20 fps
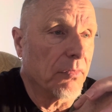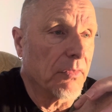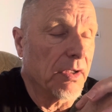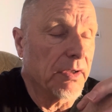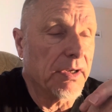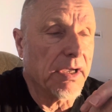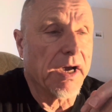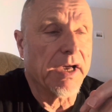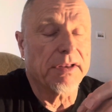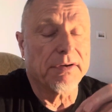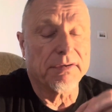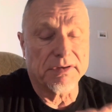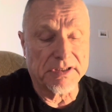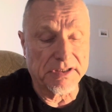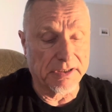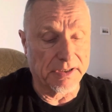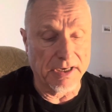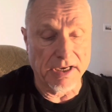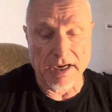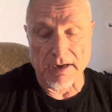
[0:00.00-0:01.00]
Neither is
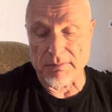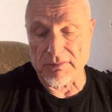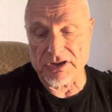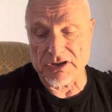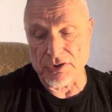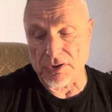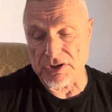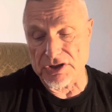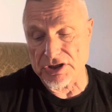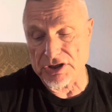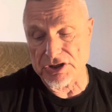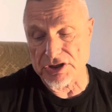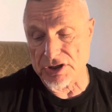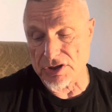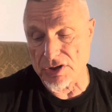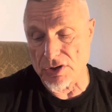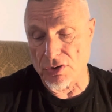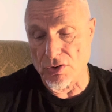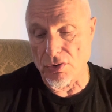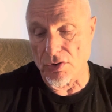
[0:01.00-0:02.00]
going to happen
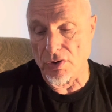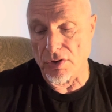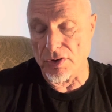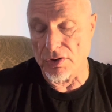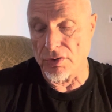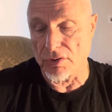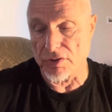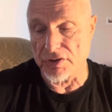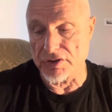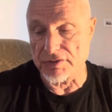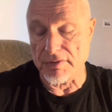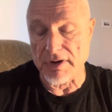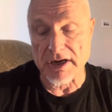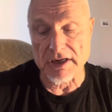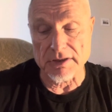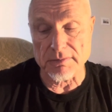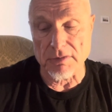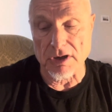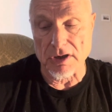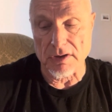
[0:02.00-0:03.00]
sortition nor direct
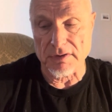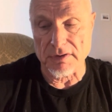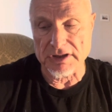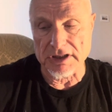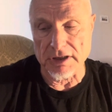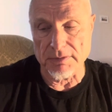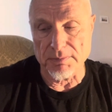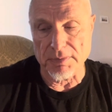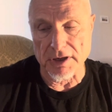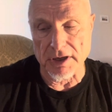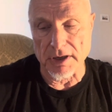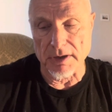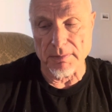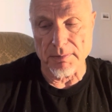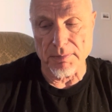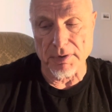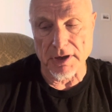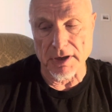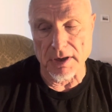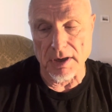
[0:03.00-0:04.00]
democracy, but
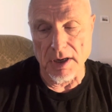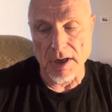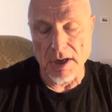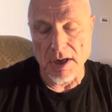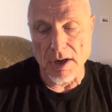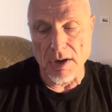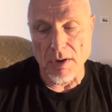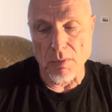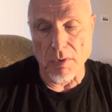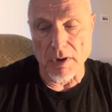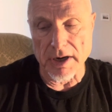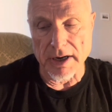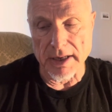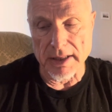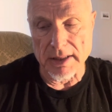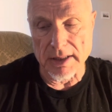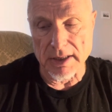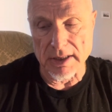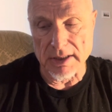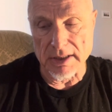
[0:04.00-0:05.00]
what I
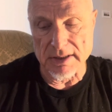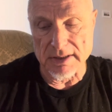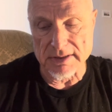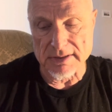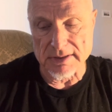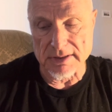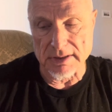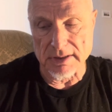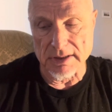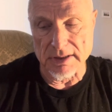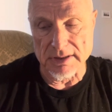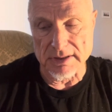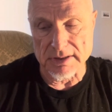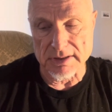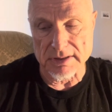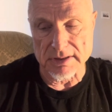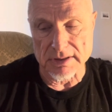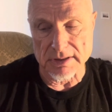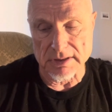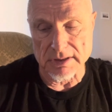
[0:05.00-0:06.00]
think is
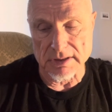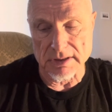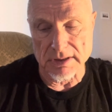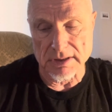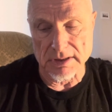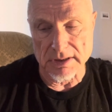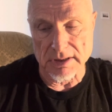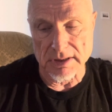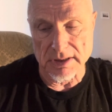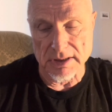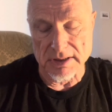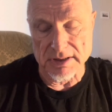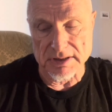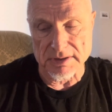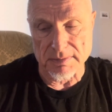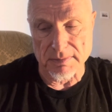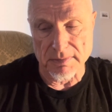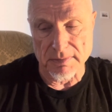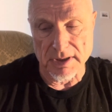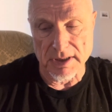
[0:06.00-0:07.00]
a
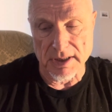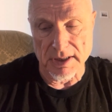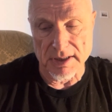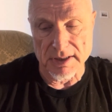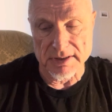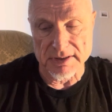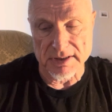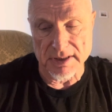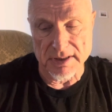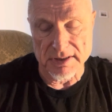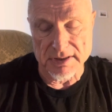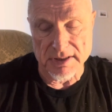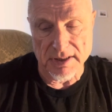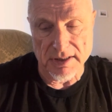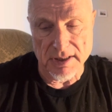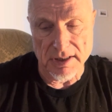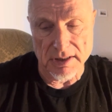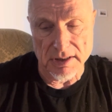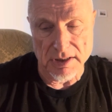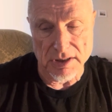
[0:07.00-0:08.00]

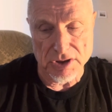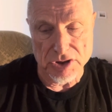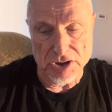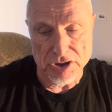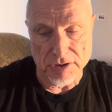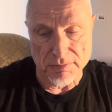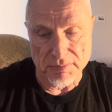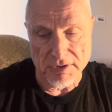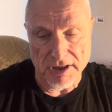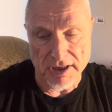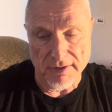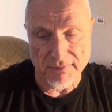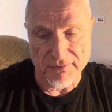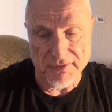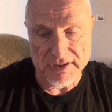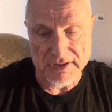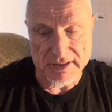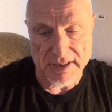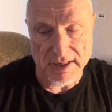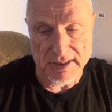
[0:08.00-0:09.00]
thing that should be
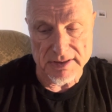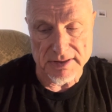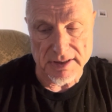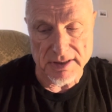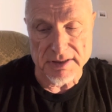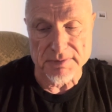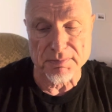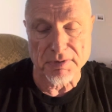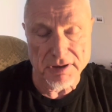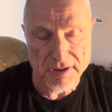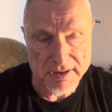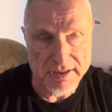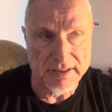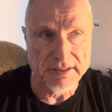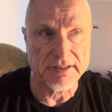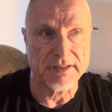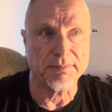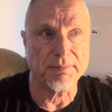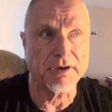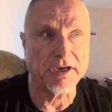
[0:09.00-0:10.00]
emphasized is
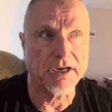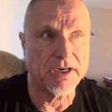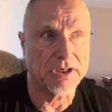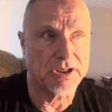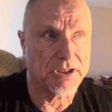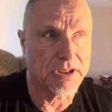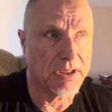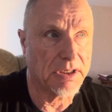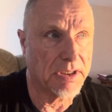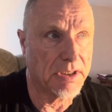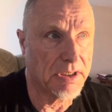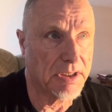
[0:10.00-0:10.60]
participation.